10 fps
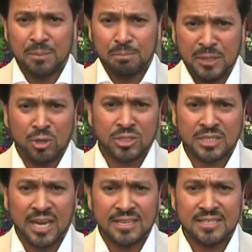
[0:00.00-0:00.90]
bigoted
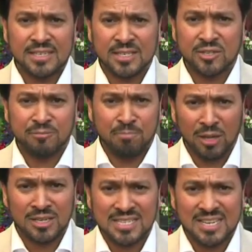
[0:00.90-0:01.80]
ideas of
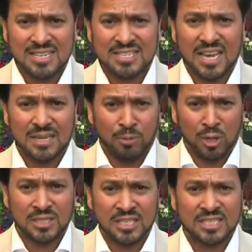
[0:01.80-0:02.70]
politics, and
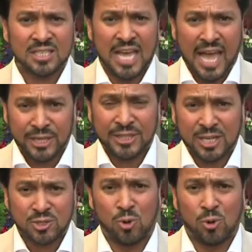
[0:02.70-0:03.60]

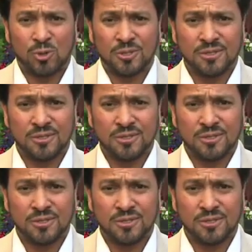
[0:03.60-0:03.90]
that's all.